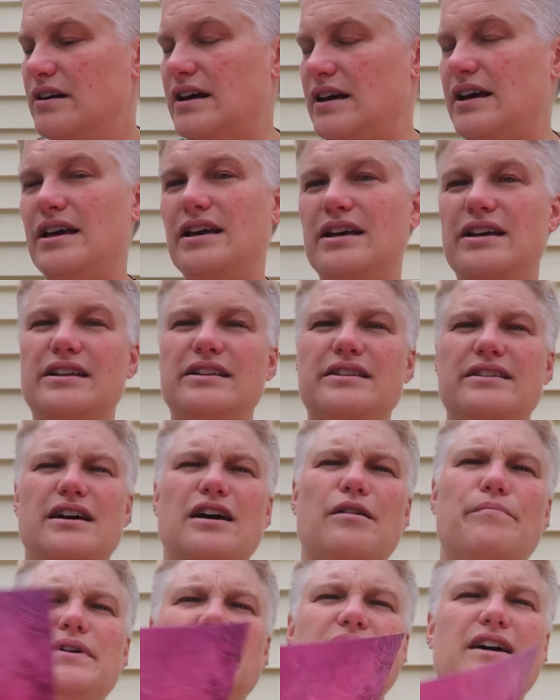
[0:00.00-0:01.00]
And
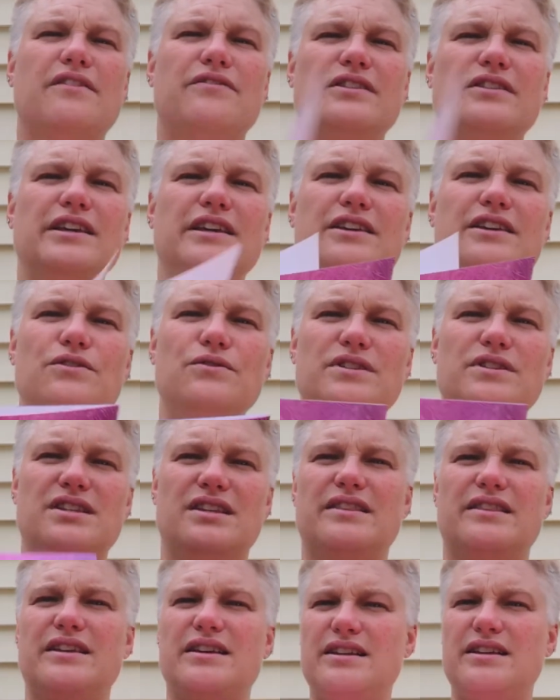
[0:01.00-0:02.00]
I'll be definitely
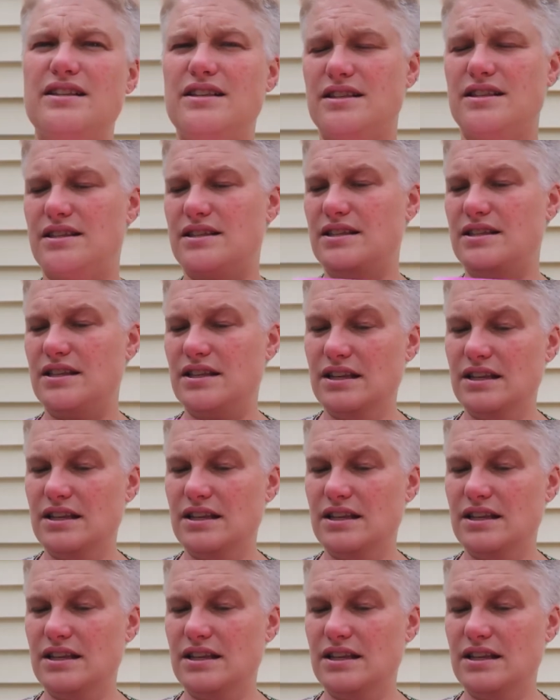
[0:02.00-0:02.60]
using this